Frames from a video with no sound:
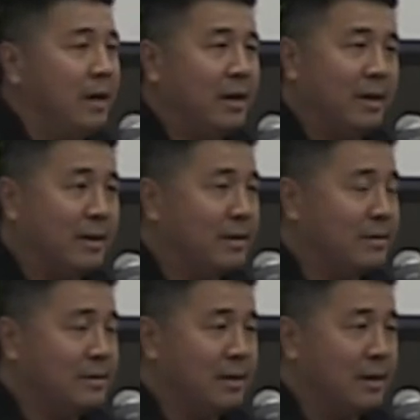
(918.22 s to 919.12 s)

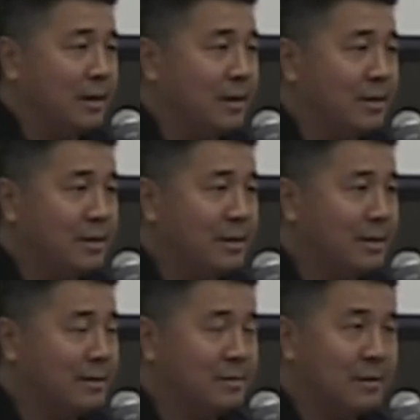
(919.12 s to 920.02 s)
And, uh,
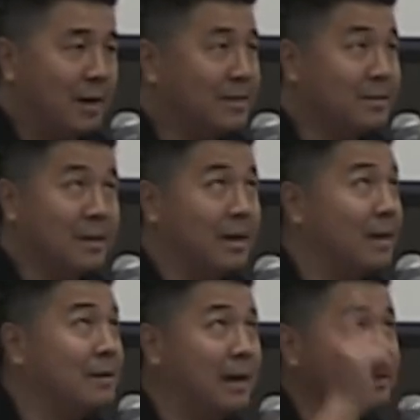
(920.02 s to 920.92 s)
and I can tell you,
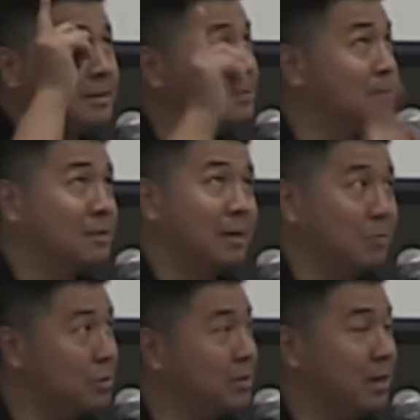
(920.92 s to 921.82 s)
I, I just kept
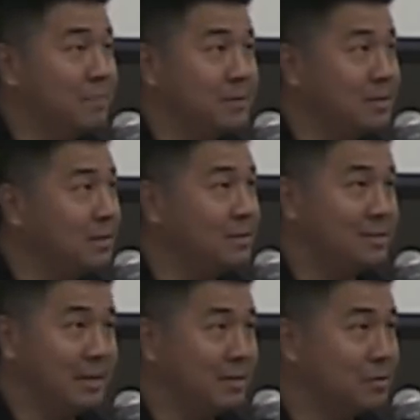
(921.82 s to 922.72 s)
looking up and
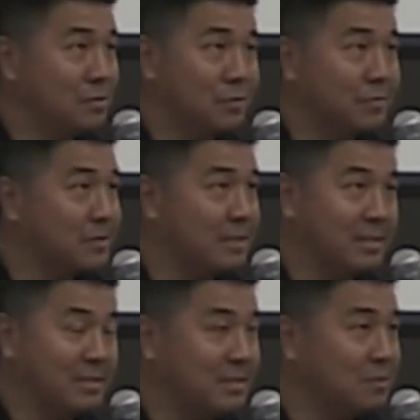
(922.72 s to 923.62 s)
seeing the surface, and
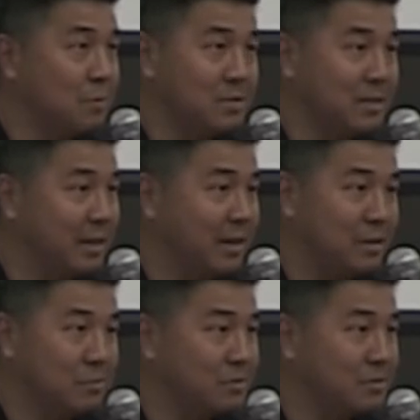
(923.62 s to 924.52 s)
it just wasn't getting any
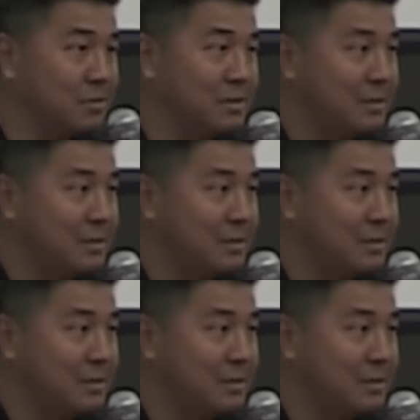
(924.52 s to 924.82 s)
closer.